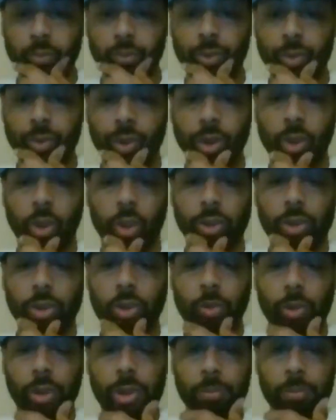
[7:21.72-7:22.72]
She
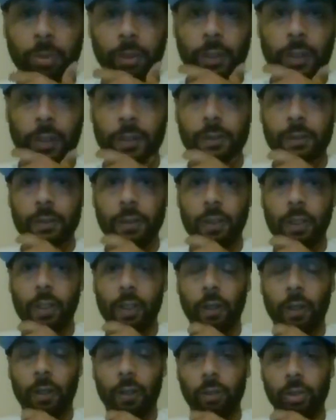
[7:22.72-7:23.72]
also explains
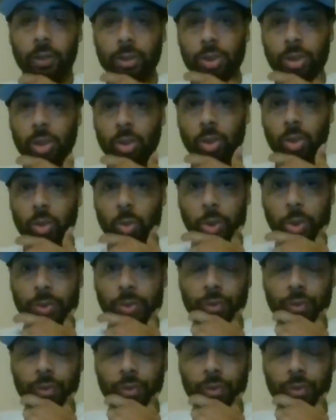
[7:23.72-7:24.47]
her concern, of course,